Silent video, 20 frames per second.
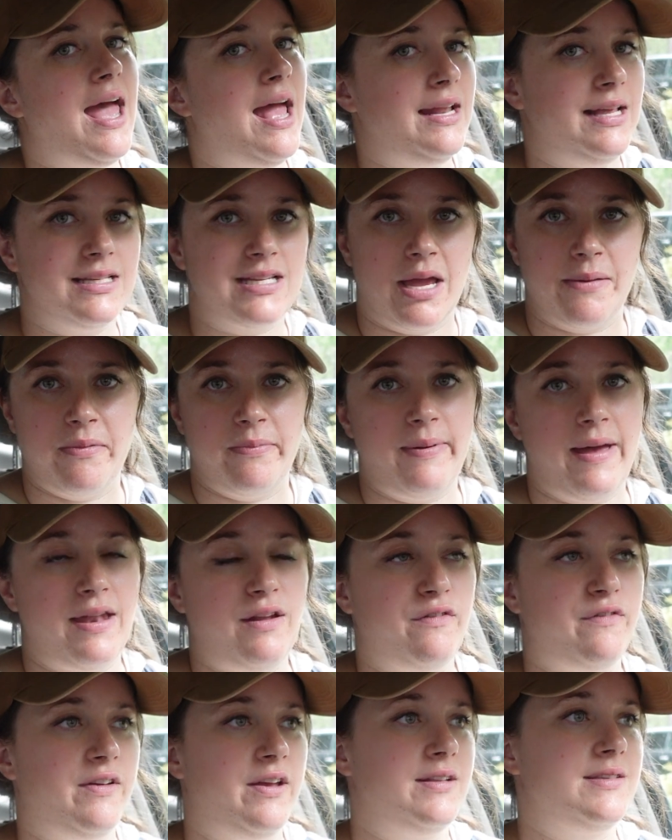any type of
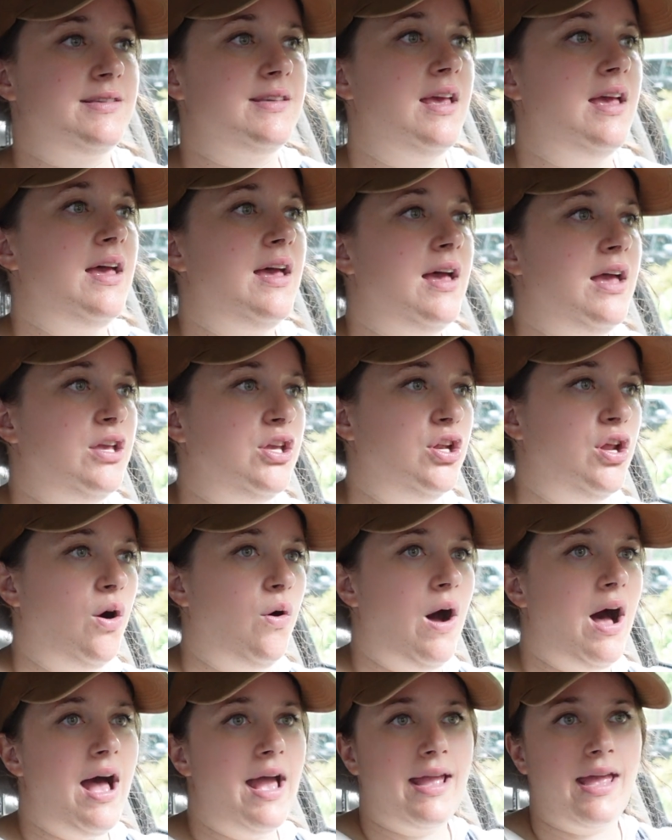benefits. You
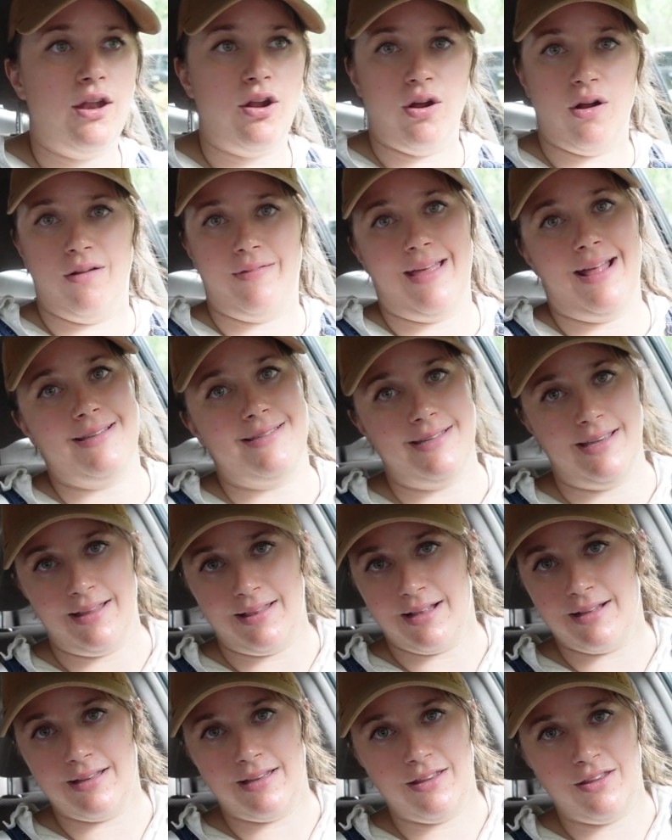know, I get hurt, that's
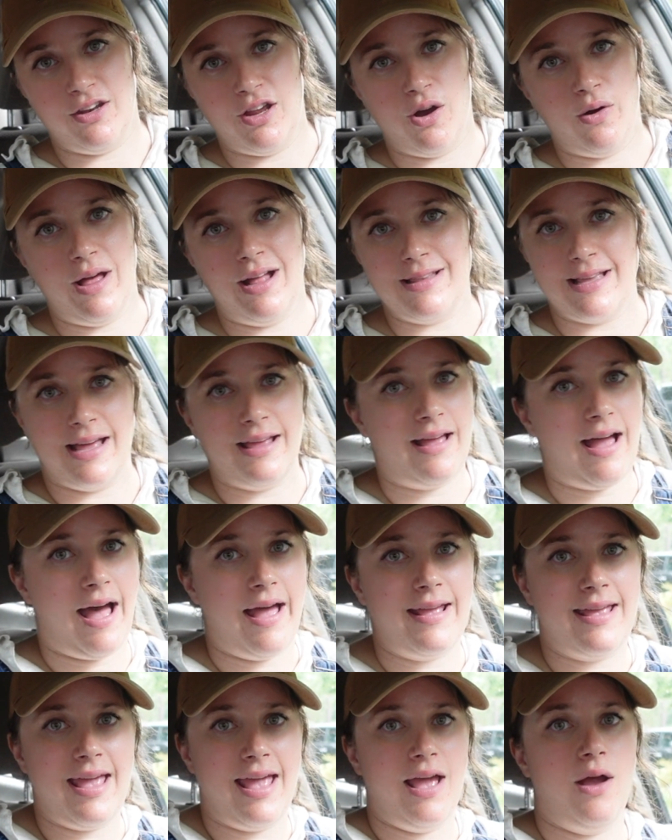it.
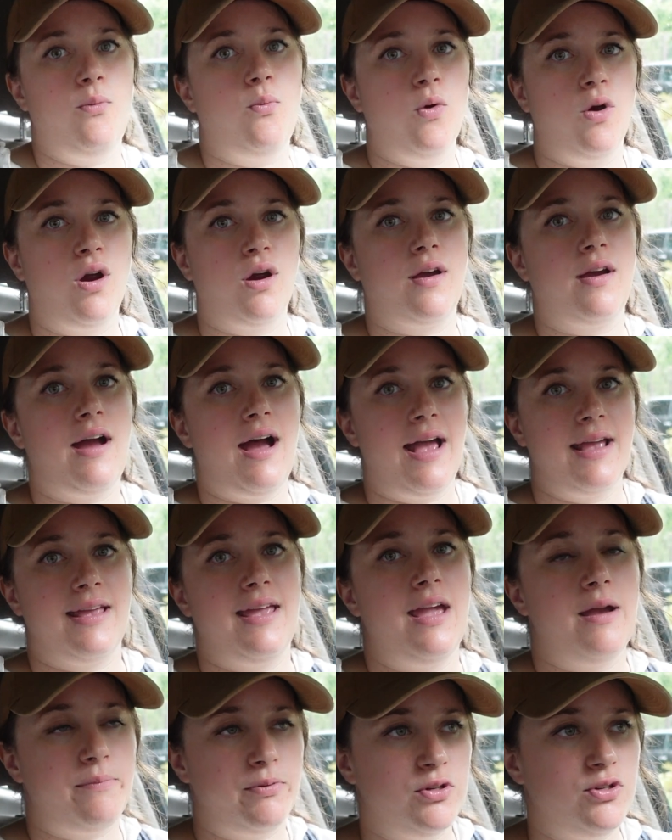I can't work, I
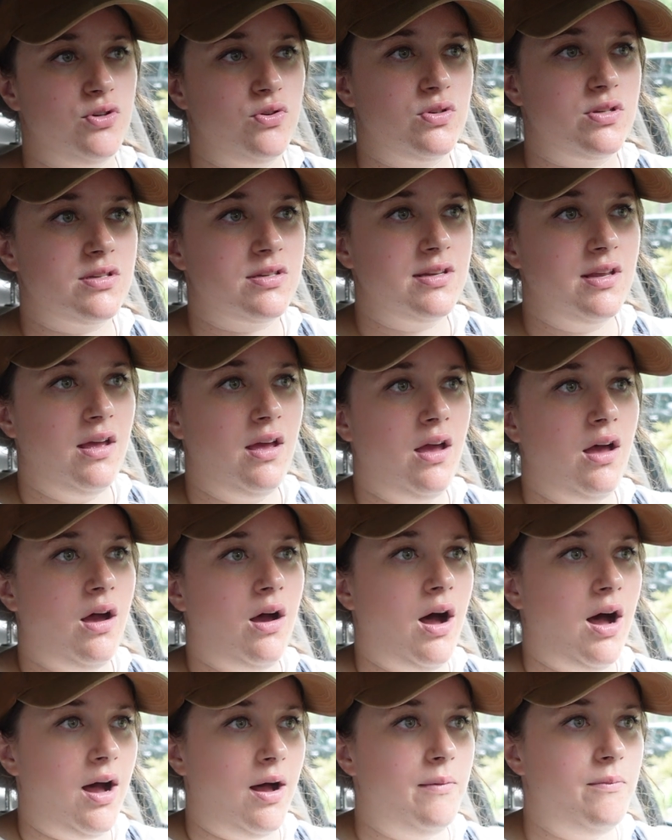can't produce
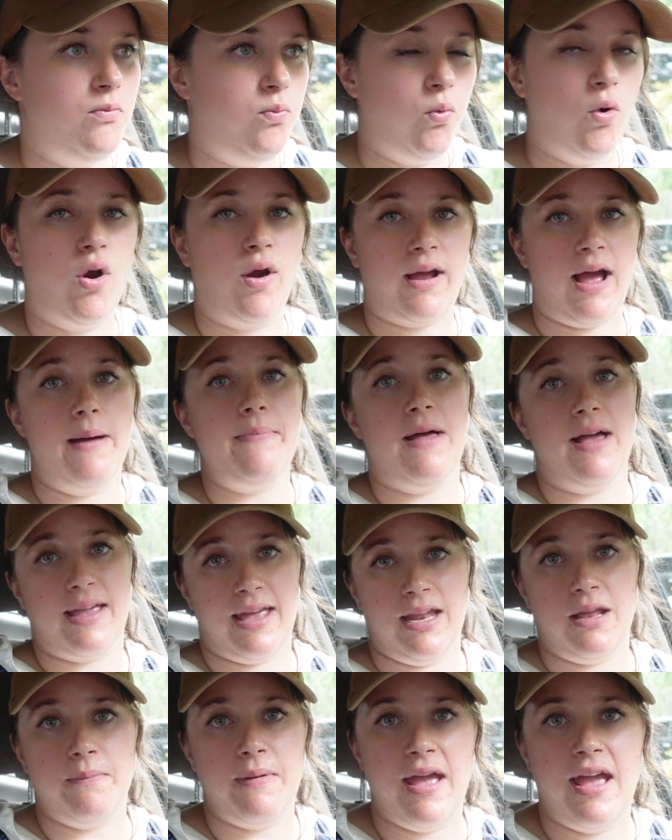work, I'm not
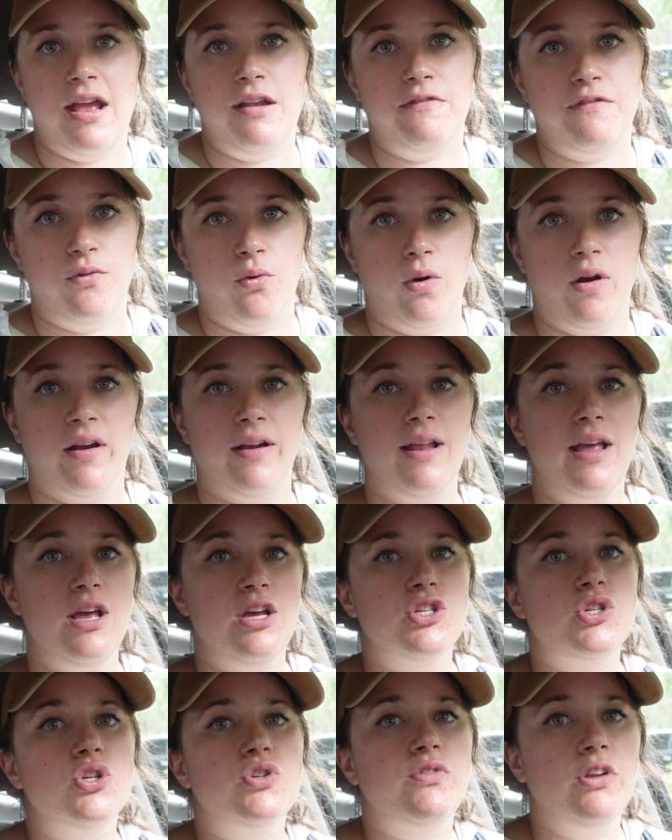getting paid for it.
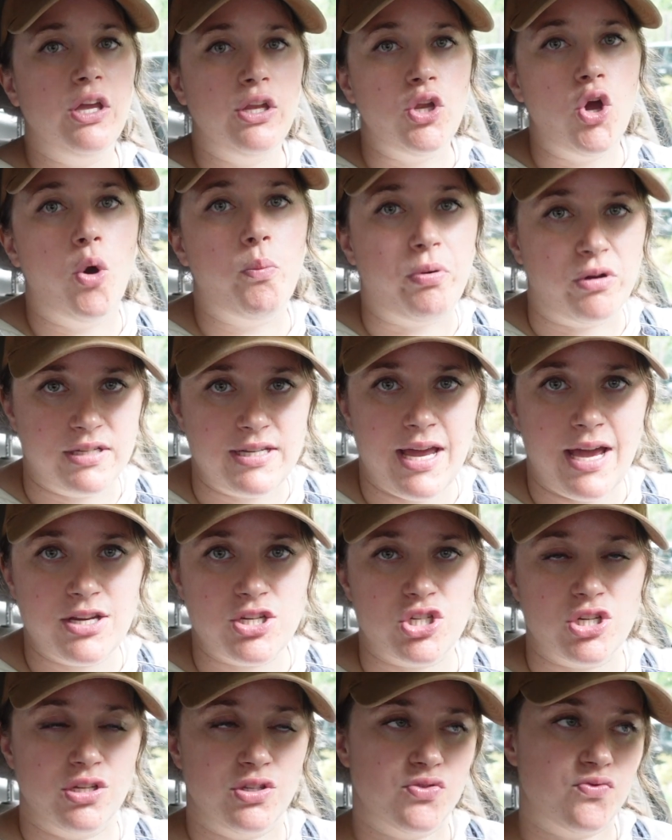So there's really no
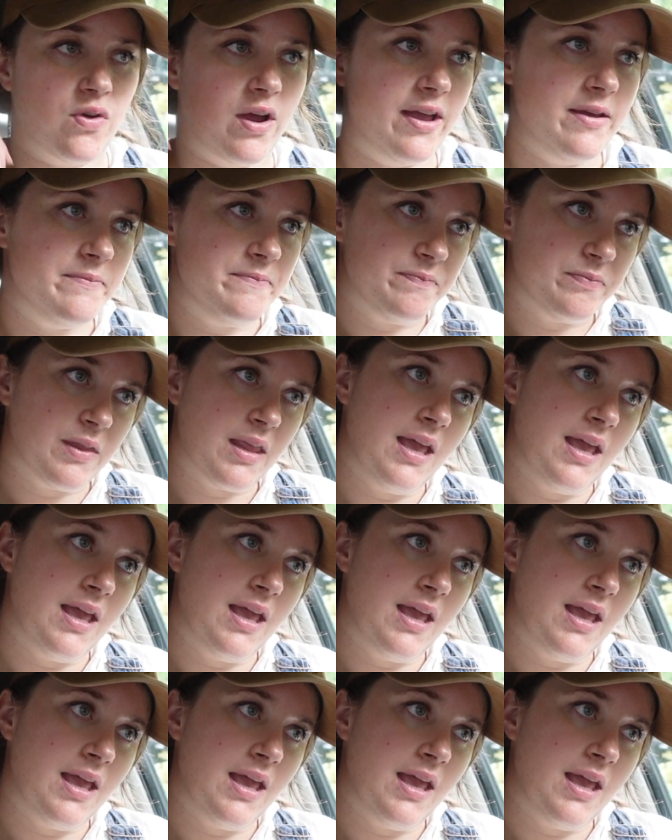protections, right?